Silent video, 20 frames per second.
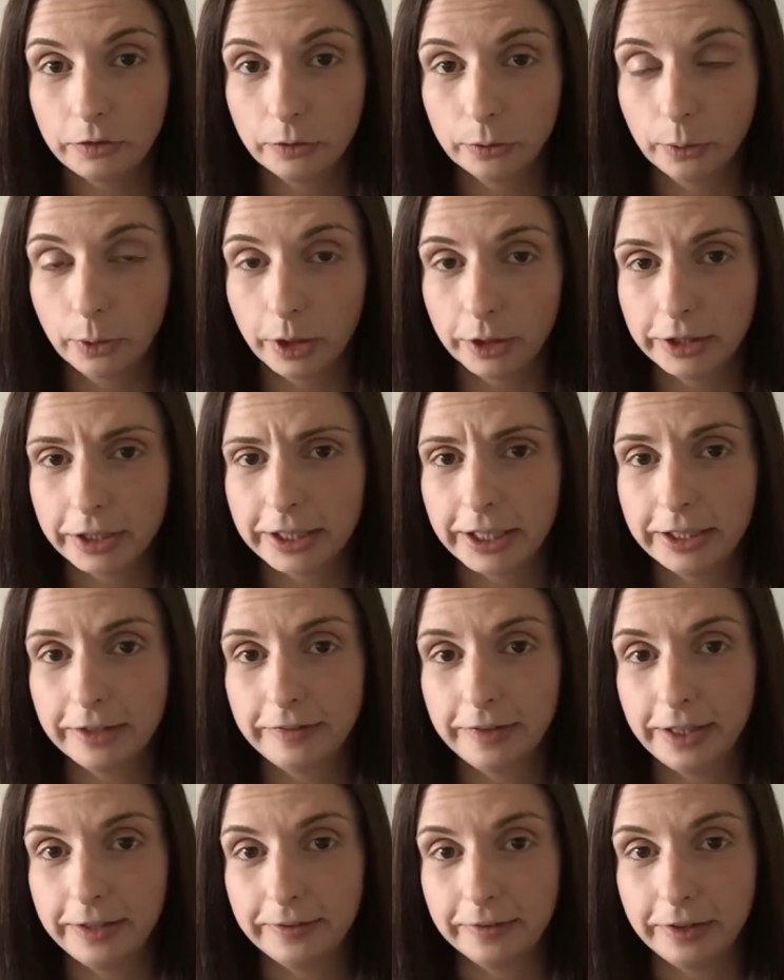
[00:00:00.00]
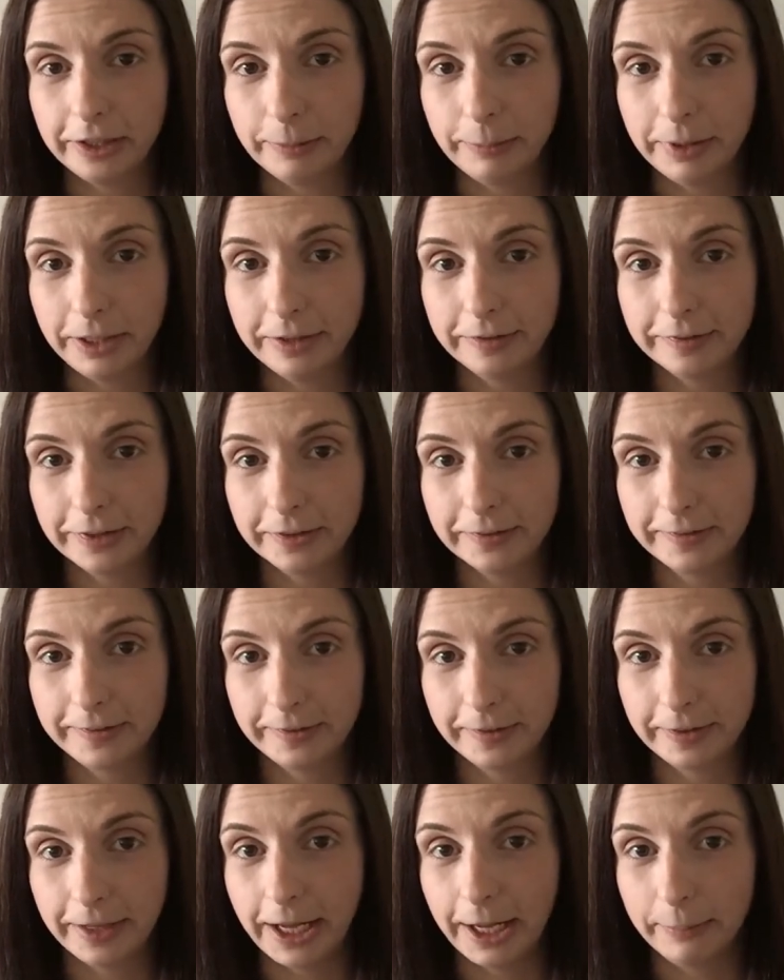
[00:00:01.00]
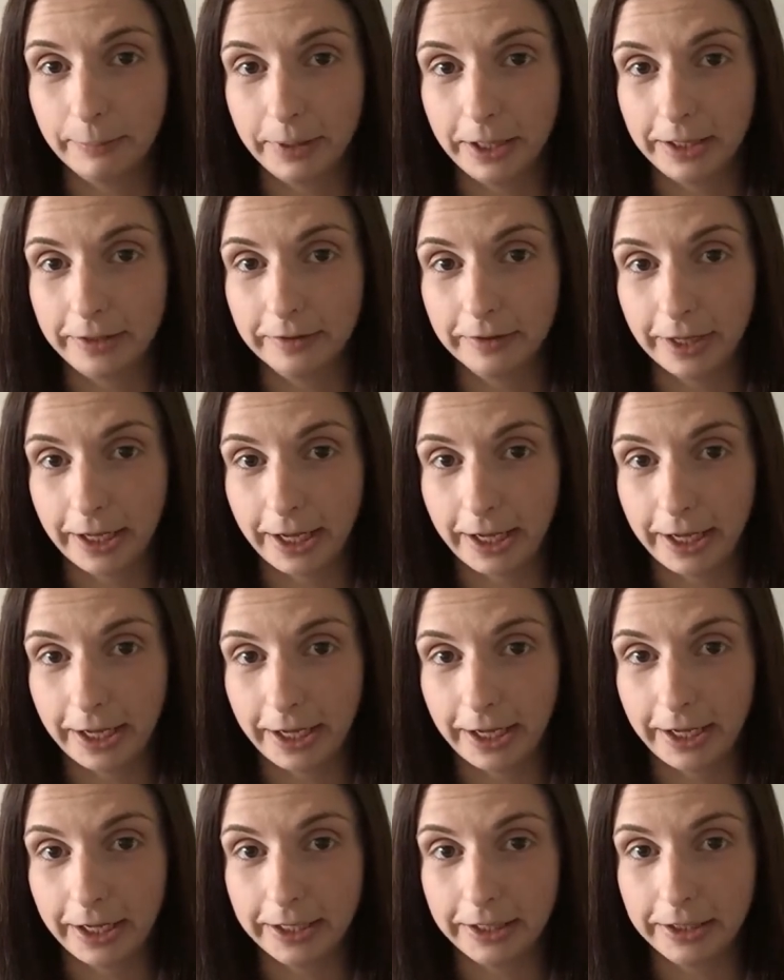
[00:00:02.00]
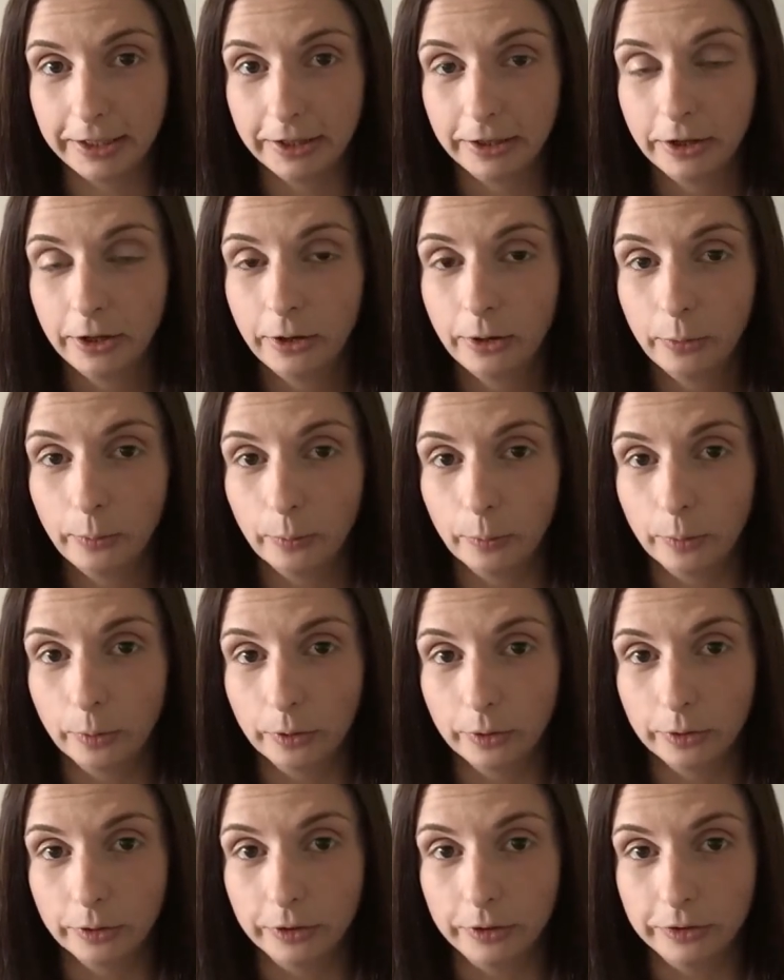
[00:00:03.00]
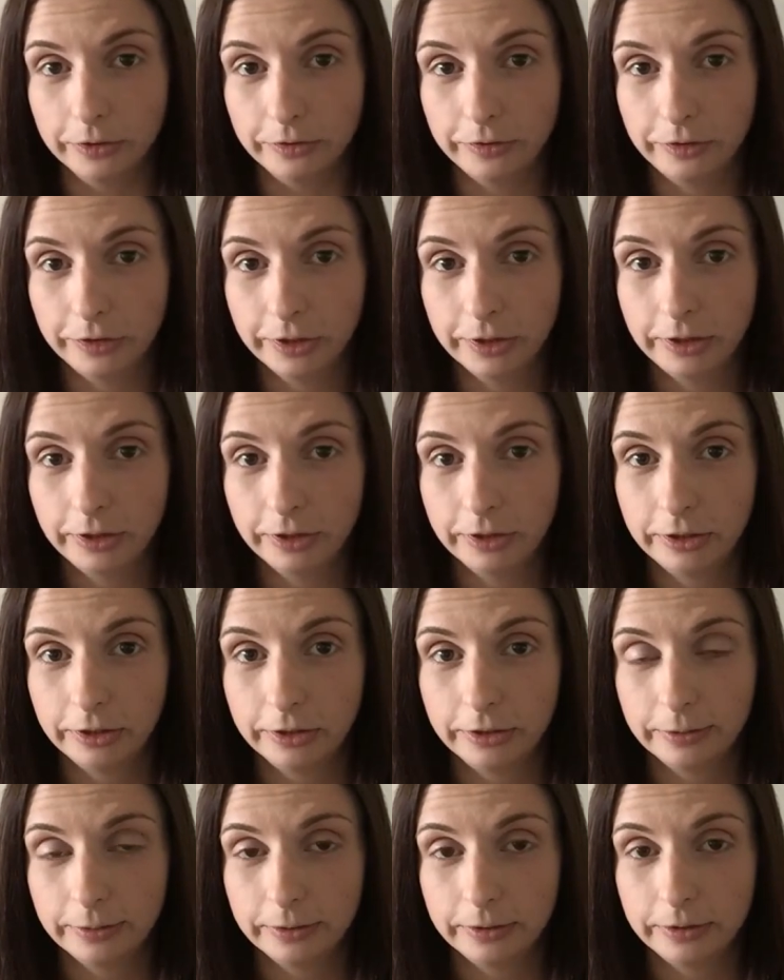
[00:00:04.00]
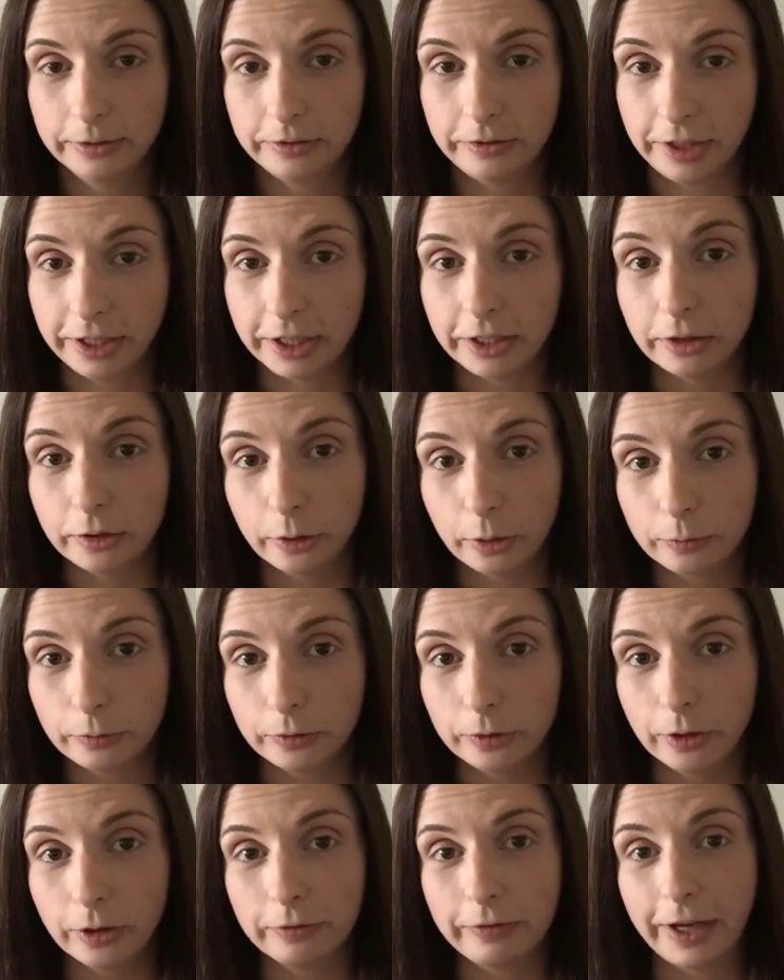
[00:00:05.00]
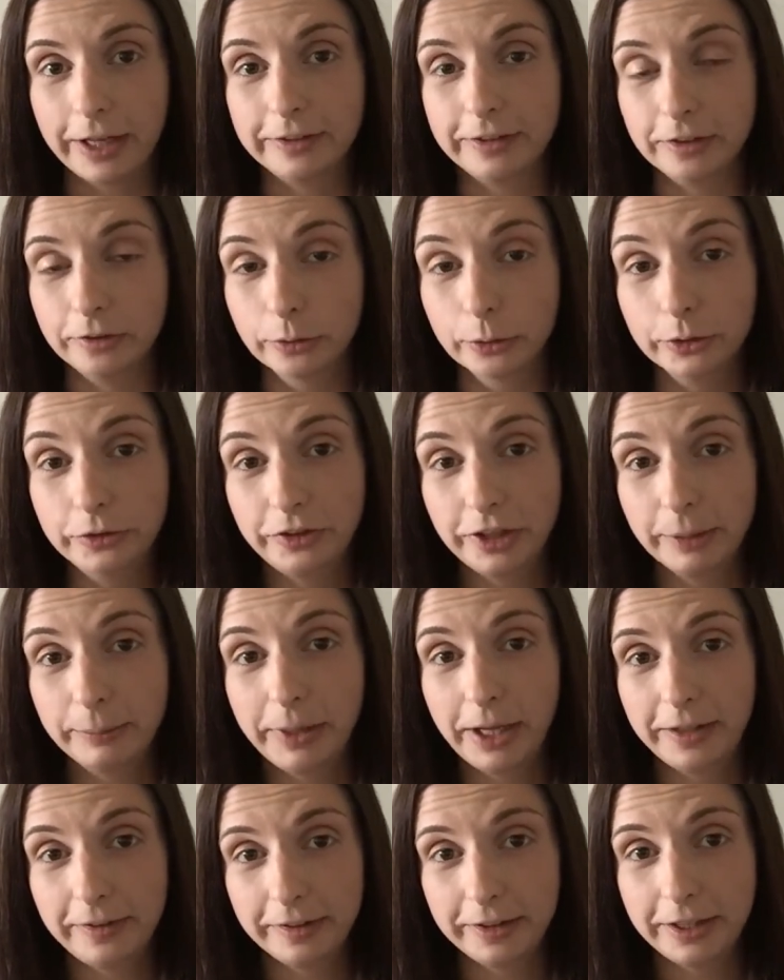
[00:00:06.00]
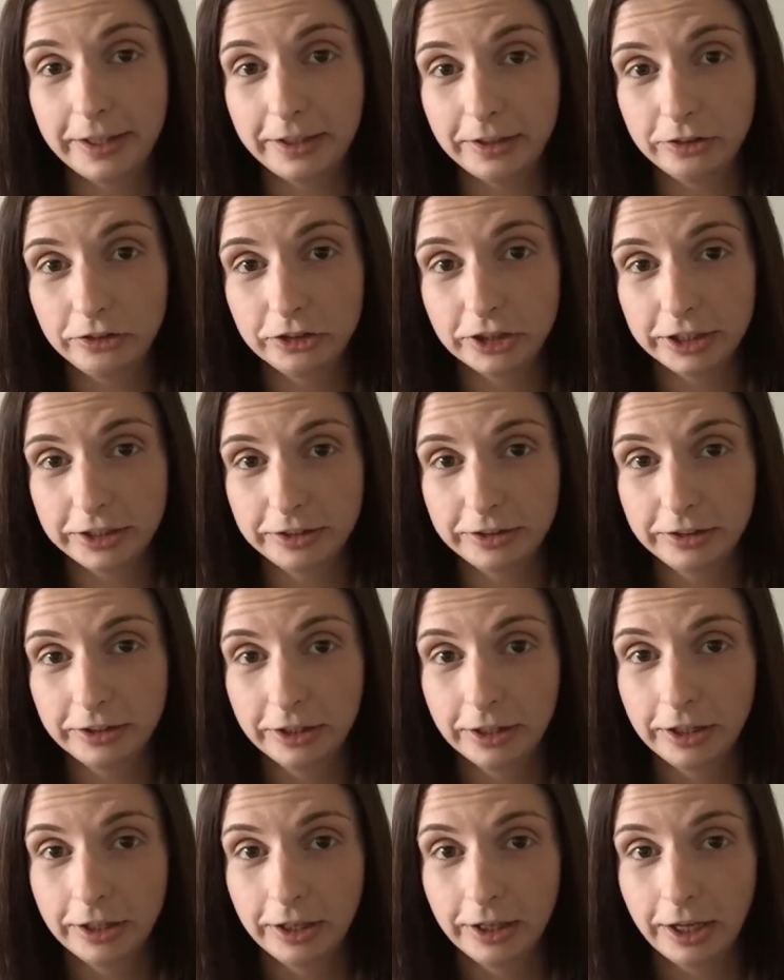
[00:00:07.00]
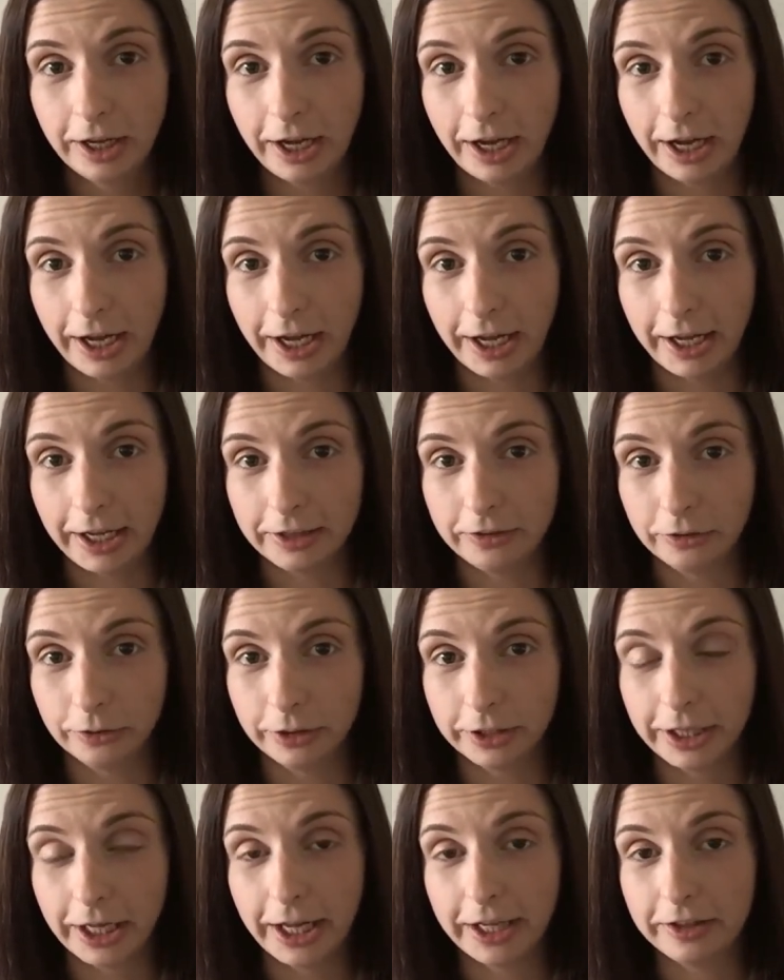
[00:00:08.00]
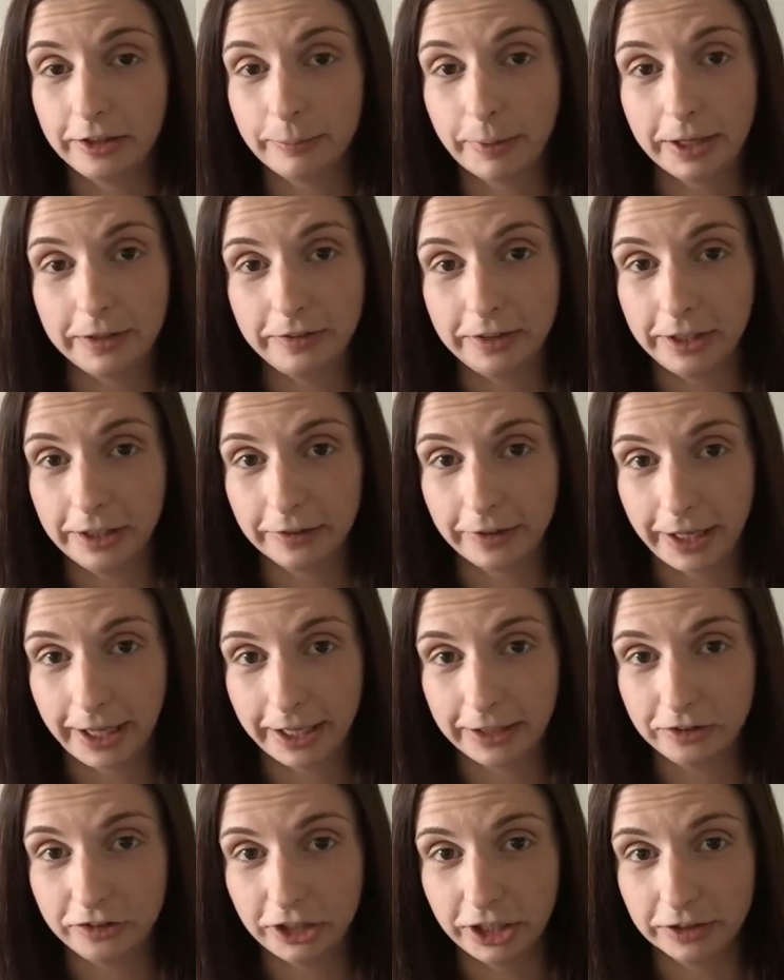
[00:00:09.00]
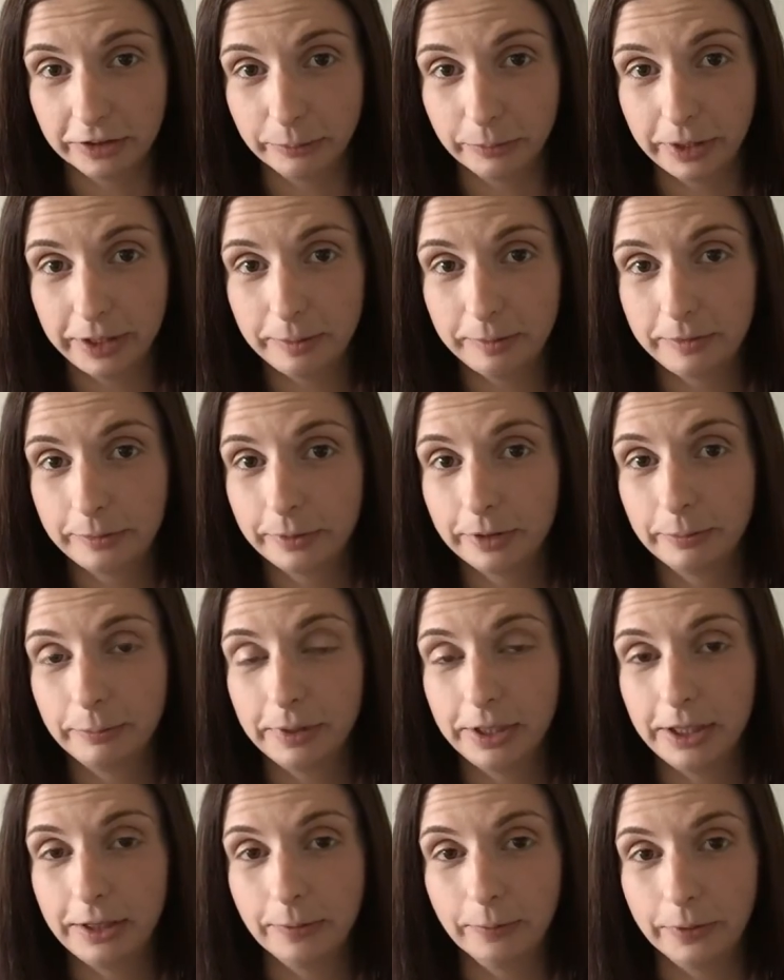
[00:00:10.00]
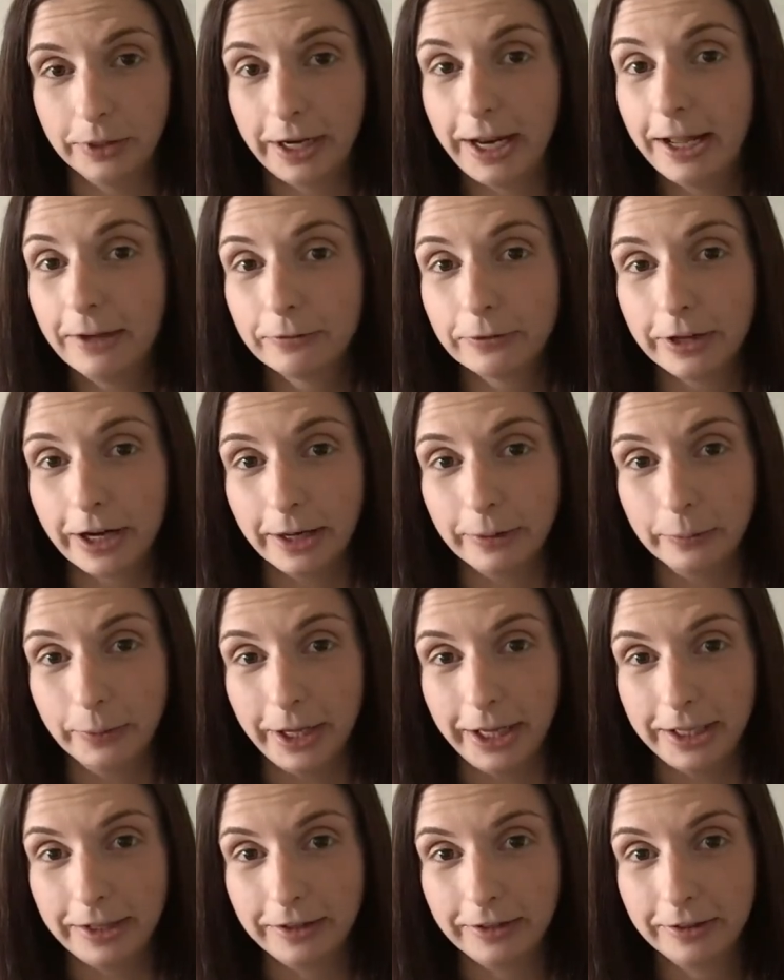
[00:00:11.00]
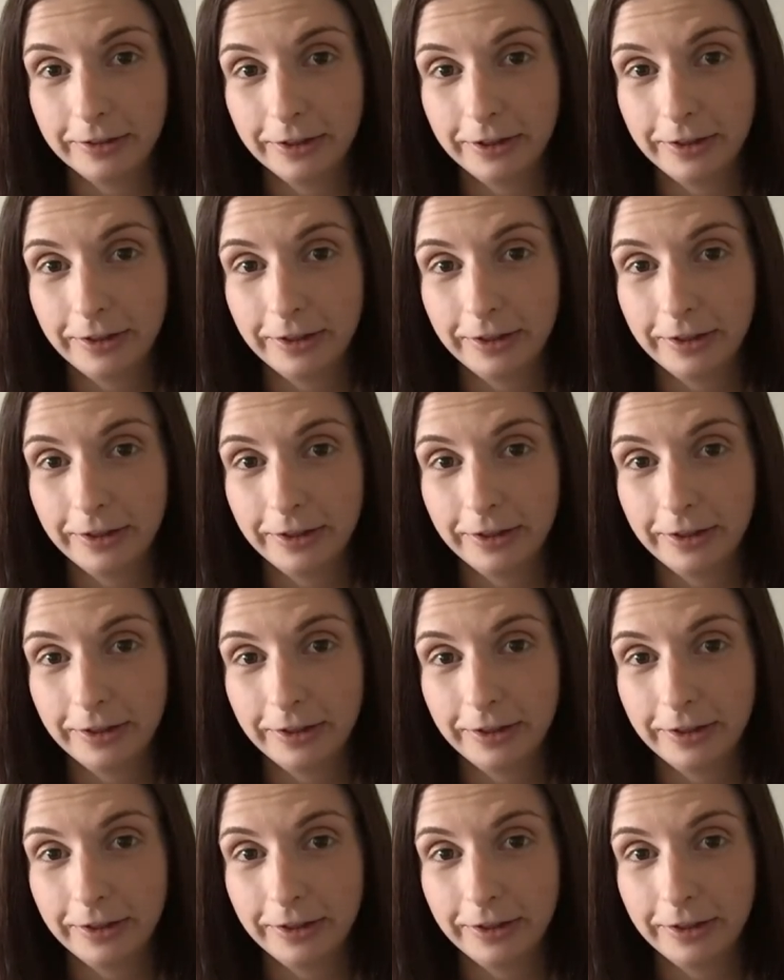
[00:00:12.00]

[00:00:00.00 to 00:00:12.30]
So on a kind of day-to-day basis, that meant that I was taking an awful lot of anti-nausea medication. I took antibacterial hand gel and wipes with me wherever I went.